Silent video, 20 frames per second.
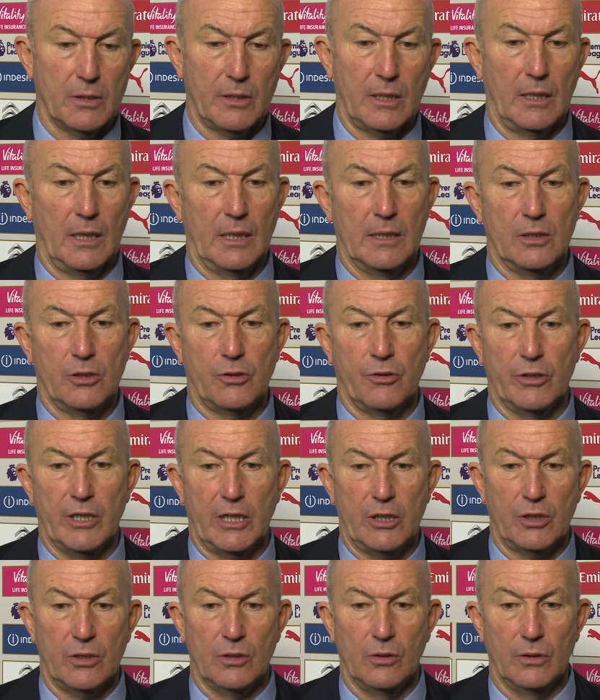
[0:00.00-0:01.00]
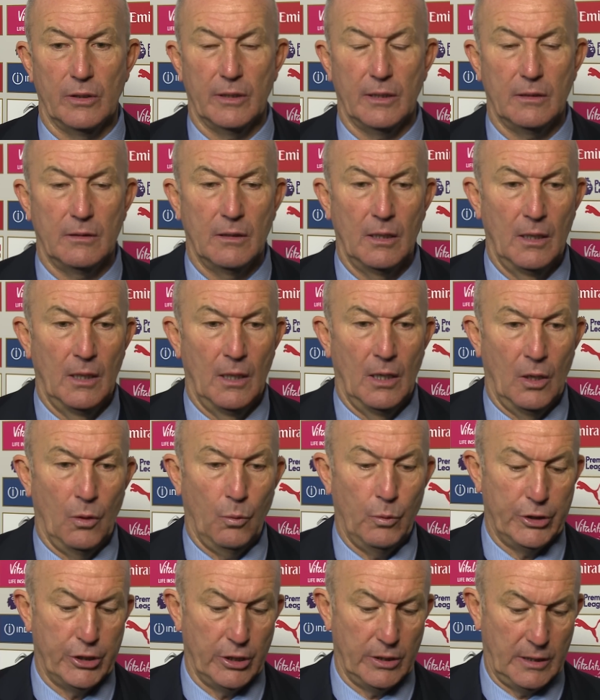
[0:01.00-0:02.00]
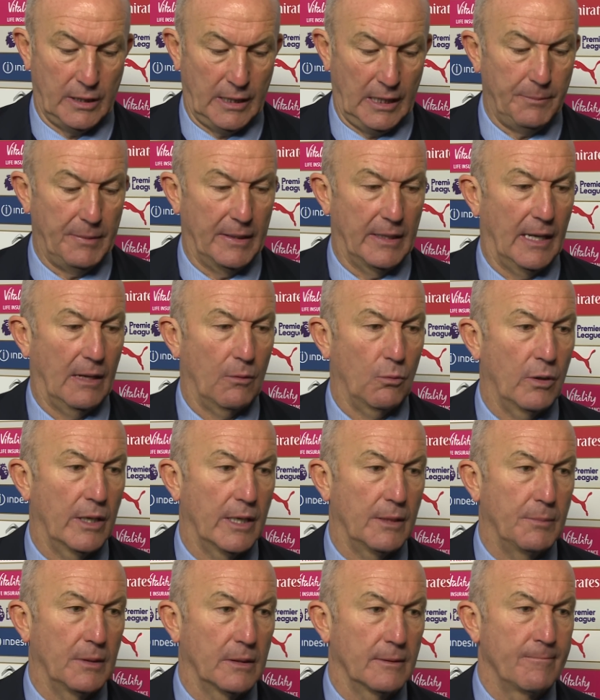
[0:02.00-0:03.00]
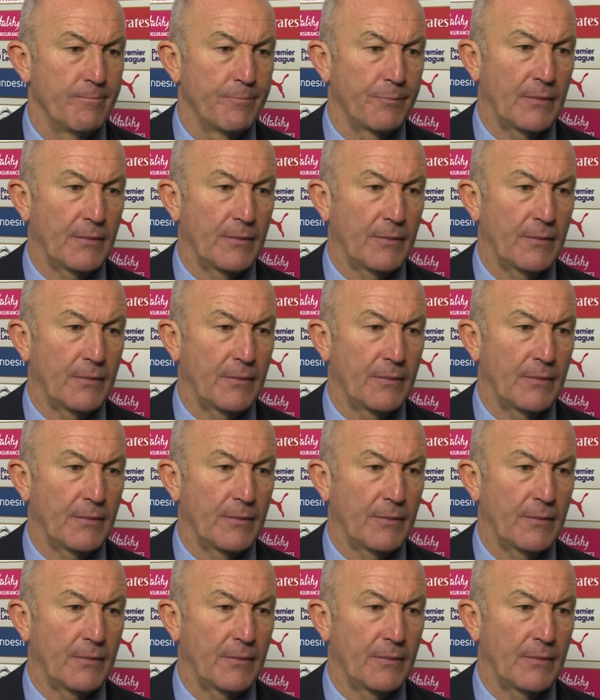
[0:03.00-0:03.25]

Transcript: I think it's traditional, and we should keep it that way, but